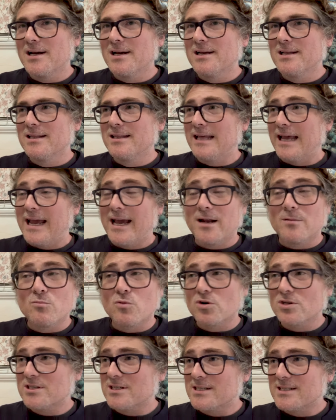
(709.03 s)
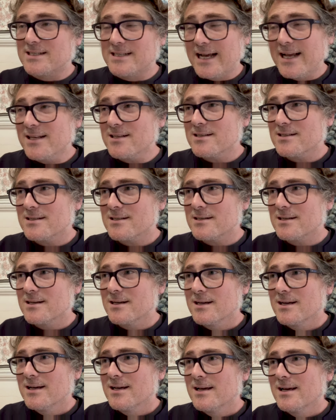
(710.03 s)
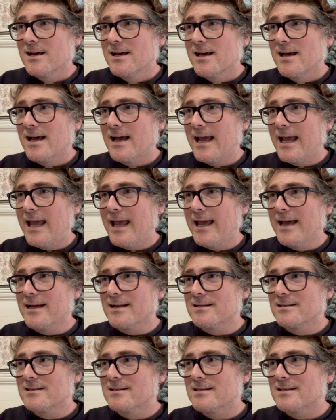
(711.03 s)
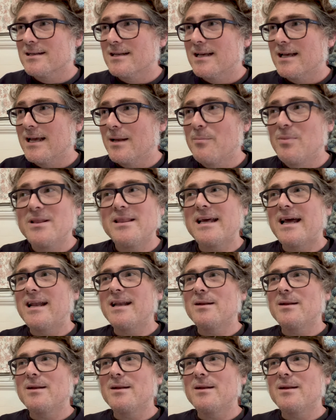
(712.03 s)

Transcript: They had more success, but